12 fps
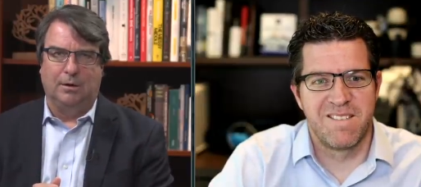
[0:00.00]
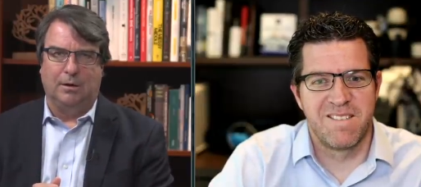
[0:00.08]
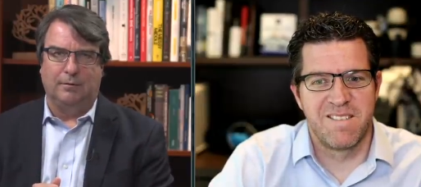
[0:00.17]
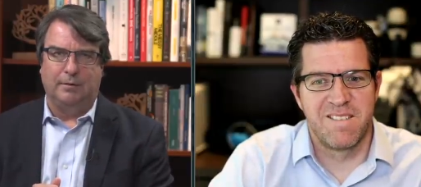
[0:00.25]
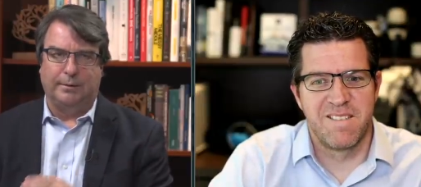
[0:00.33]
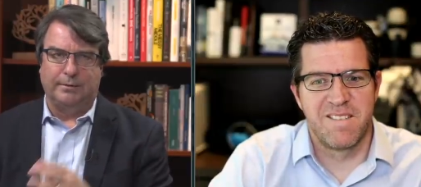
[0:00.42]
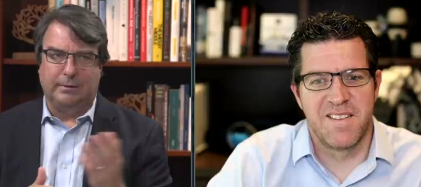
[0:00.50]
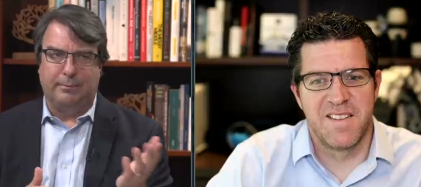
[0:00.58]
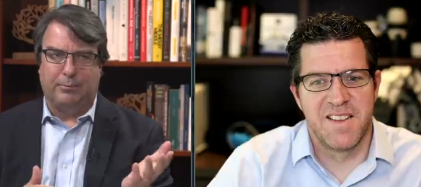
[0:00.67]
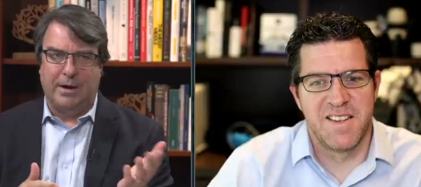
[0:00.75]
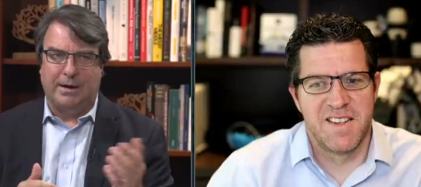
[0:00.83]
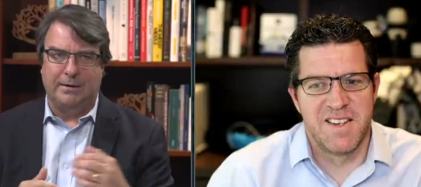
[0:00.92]
Speaker 1: of AWS,
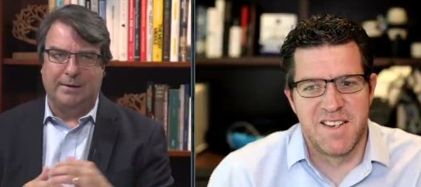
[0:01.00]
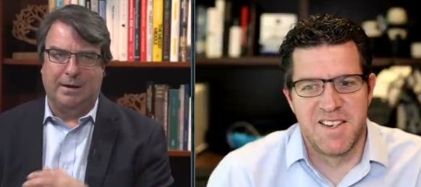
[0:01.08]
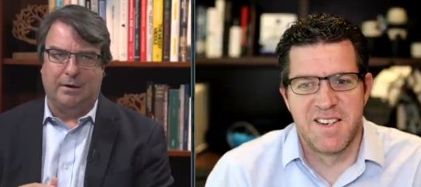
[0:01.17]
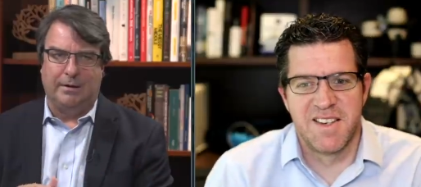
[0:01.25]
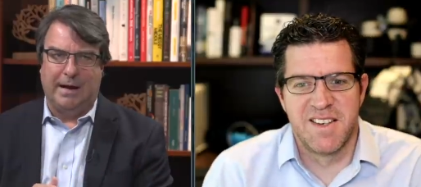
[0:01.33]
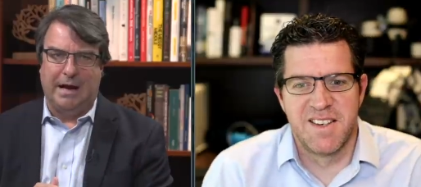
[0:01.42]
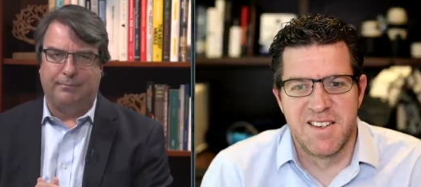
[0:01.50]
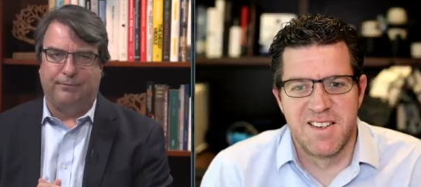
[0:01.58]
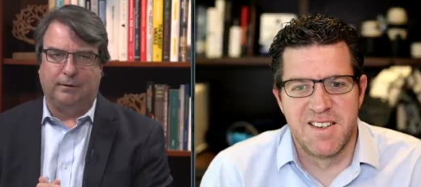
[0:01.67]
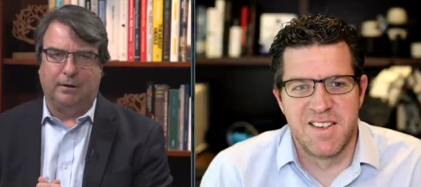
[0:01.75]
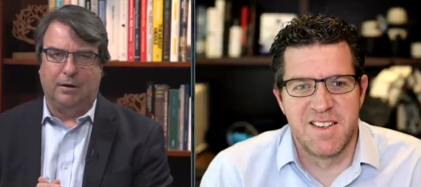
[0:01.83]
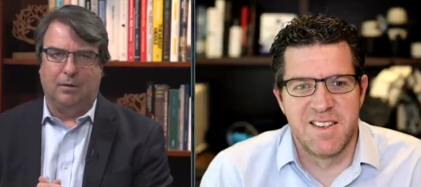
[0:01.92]
breaking down app
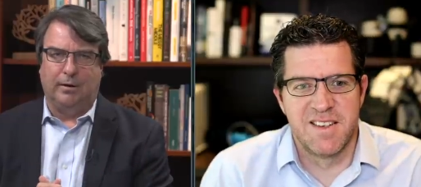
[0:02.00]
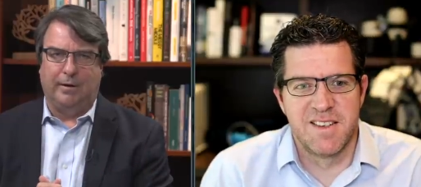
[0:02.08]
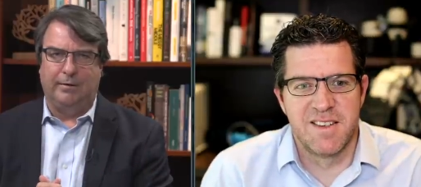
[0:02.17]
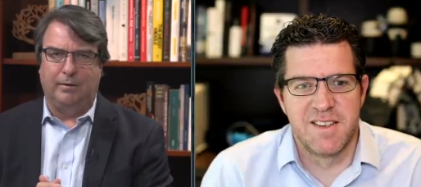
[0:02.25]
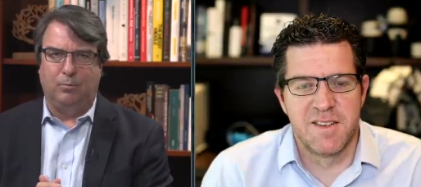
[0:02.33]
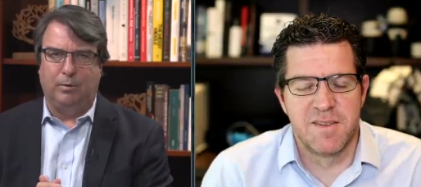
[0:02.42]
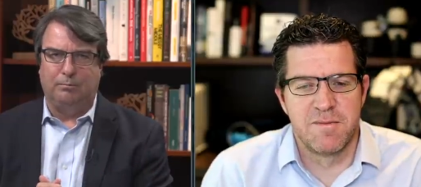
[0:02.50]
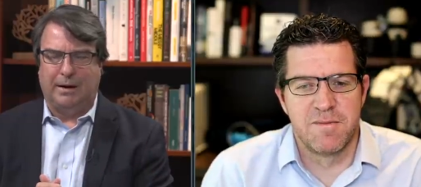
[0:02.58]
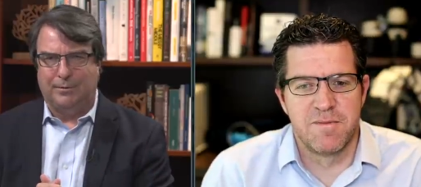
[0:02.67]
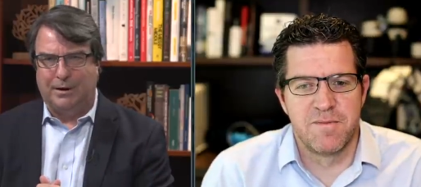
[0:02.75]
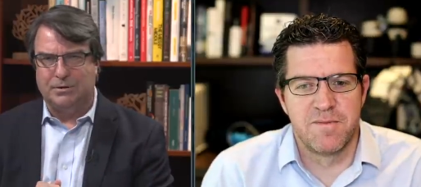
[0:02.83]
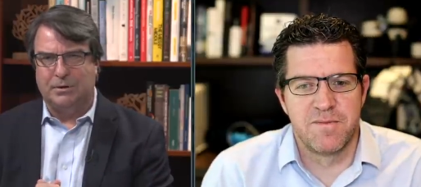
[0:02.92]
flow and the
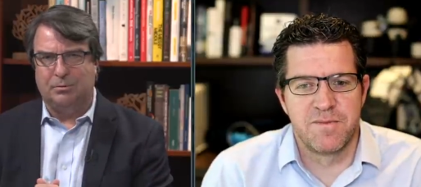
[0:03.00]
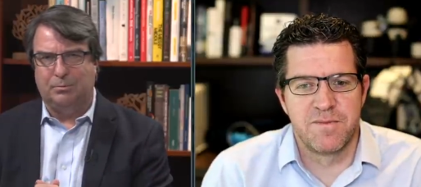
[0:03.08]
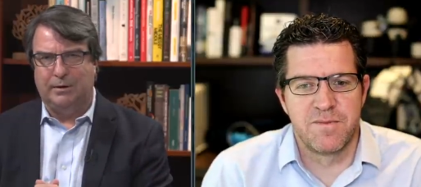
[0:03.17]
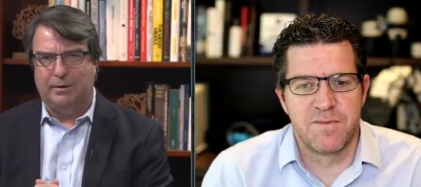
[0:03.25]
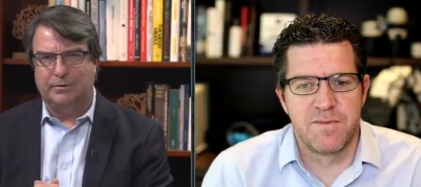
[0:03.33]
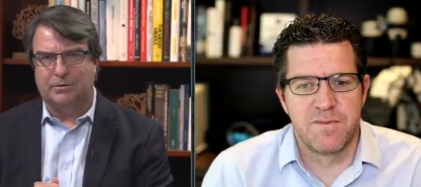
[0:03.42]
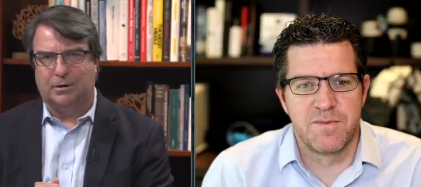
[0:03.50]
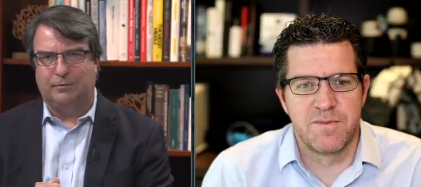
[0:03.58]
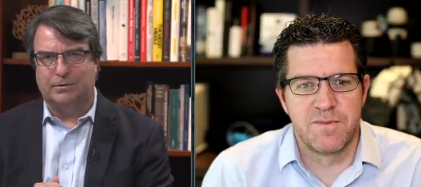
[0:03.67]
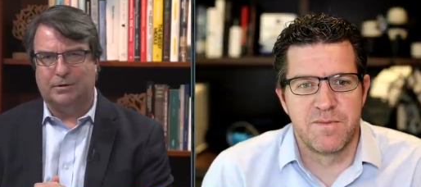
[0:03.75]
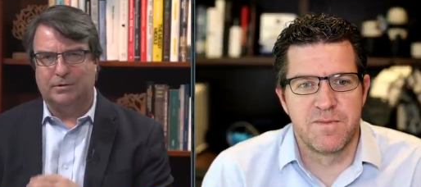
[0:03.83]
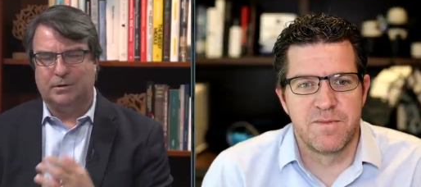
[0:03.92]
migration to Windows
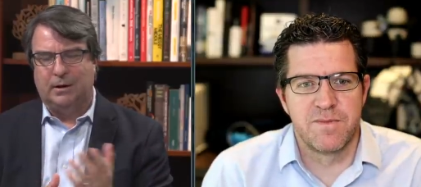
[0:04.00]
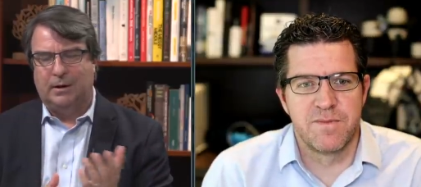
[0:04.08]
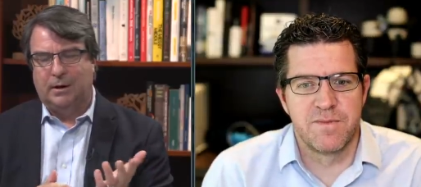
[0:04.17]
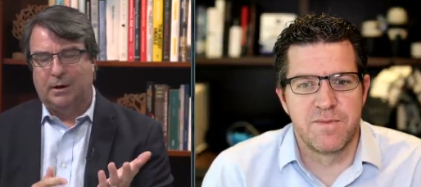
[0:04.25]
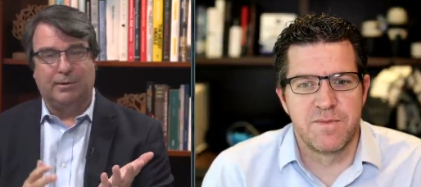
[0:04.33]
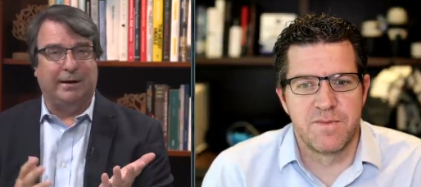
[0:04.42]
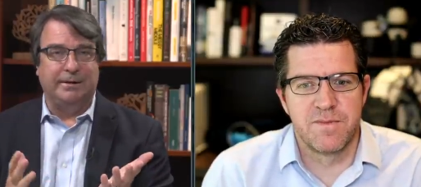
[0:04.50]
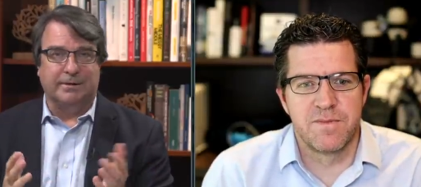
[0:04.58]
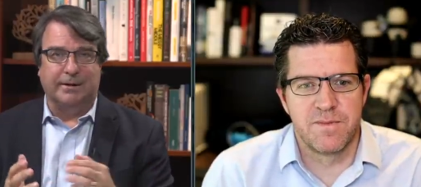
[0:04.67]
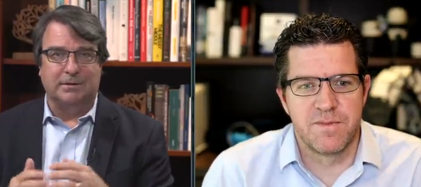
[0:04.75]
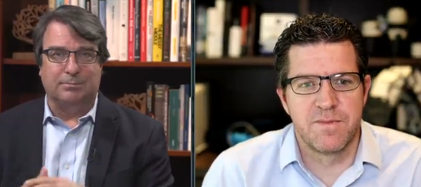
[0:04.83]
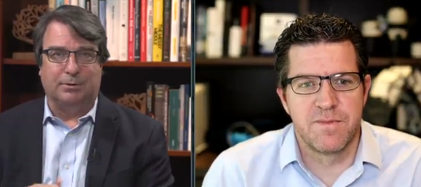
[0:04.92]
services. Great
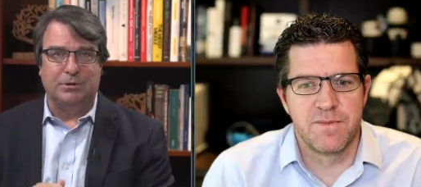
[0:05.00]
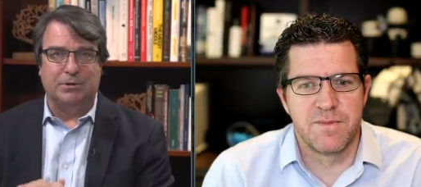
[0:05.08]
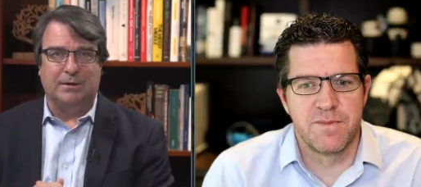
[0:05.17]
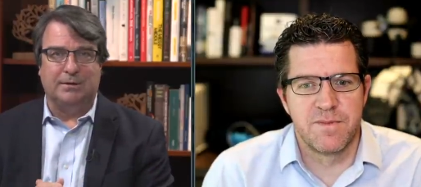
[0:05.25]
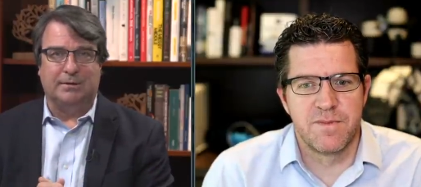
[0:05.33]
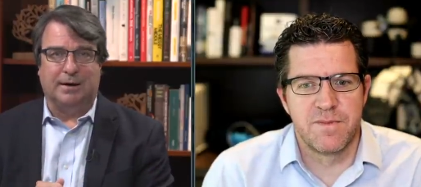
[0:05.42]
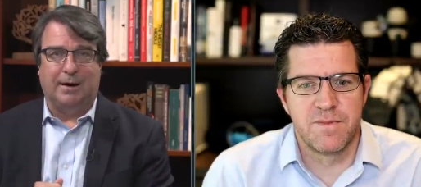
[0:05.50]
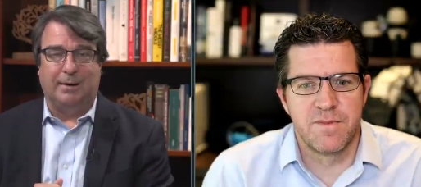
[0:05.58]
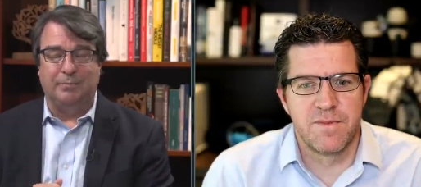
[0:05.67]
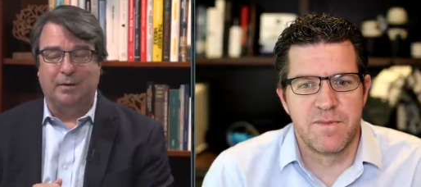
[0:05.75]
insights, appreciate the time.